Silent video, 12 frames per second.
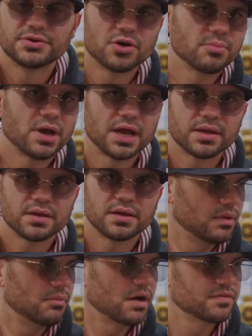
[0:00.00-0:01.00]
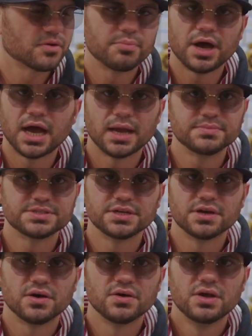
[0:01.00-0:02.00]
dirt bike muffler pipes,
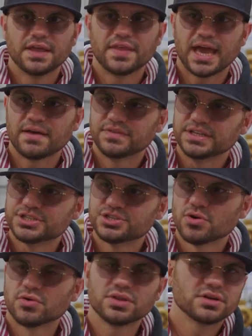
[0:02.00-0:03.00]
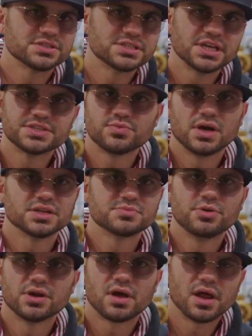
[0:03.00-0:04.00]
you know, and they have these short little stitch welds
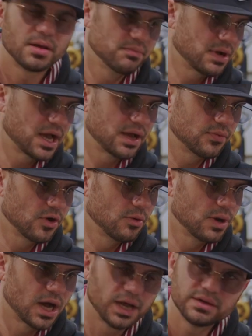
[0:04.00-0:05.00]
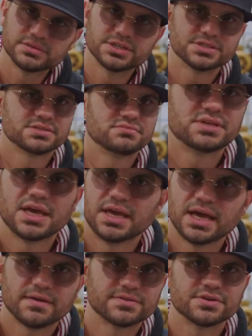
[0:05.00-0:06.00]
put on them by a robot just
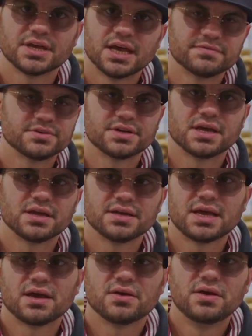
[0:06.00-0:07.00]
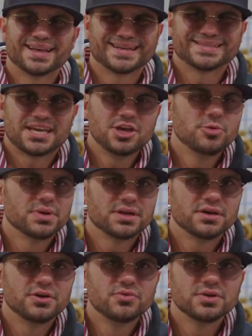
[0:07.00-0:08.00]
day after day after day. Now, like as a
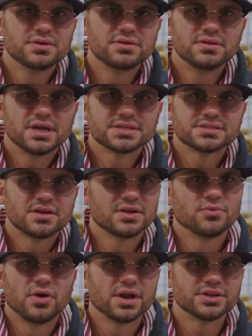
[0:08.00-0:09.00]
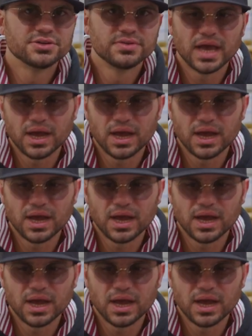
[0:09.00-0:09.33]
human, who would necessarily want to do